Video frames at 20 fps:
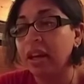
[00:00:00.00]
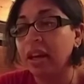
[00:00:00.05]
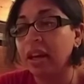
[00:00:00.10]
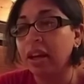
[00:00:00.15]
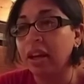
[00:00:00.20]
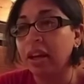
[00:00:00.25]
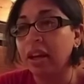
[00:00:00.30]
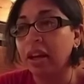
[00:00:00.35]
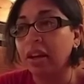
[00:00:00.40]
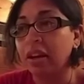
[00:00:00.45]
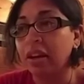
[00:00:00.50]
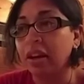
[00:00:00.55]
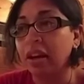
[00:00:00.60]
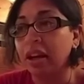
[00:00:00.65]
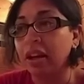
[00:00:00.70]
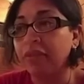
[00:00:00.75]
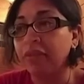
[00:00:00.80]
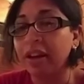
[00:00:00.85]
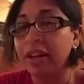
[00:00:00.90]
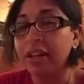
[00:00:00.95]
And
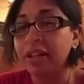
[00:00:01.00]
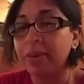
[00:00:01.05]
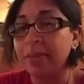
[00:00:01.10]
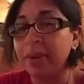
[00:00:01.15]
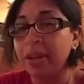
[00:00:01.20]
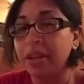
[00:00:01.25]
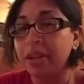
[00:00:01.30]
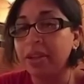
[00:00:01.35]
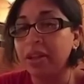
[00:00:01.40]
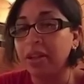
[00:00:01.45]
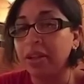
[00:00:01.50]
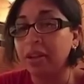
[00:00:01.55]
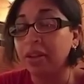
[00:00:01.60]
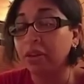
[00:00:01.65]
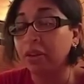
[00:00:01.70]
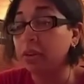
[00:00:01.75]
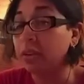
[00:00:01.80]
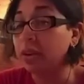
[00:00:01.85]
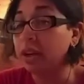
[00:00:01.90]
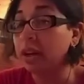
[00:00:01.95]
I forgot to mention, your
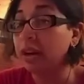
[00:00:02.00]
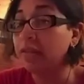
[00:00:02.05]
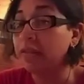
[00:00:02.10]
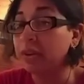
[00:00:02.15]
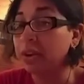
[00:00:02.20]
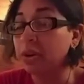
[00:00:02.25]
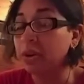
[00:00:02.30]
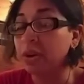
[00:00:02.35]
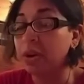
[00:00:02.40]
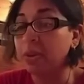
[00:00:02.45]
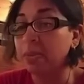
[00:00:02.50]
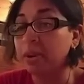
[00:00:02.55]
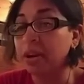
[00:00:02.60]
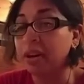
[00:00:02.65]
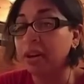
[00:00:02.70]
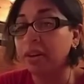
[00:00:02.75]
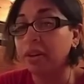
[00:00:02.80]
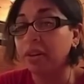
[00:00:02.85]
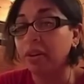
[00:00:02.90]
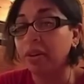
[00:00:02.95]
lawyer, if you're a
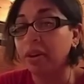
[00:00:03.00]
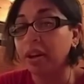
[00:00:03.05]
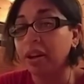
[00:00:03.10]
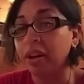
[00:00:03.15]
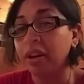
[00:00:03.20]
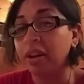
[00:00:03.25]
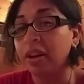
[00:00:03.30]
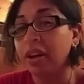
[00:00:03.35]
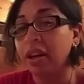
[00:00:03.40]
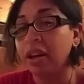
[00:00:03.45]
court-appointed lawyer,